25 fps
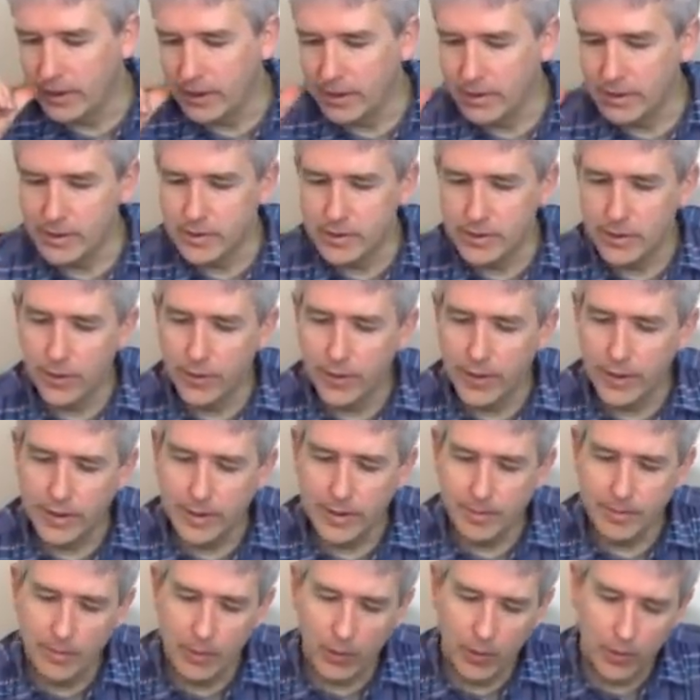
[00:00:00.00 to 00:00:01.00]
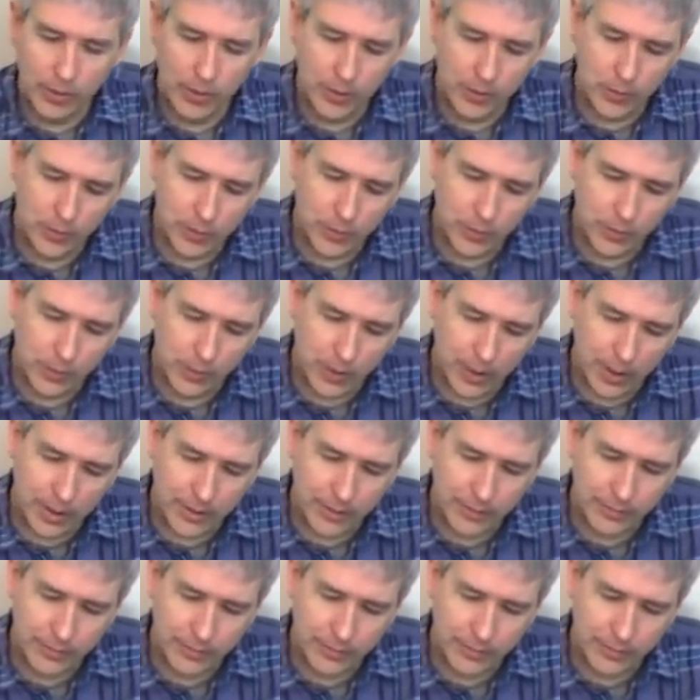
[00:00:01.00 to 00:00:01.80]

so that the motor will run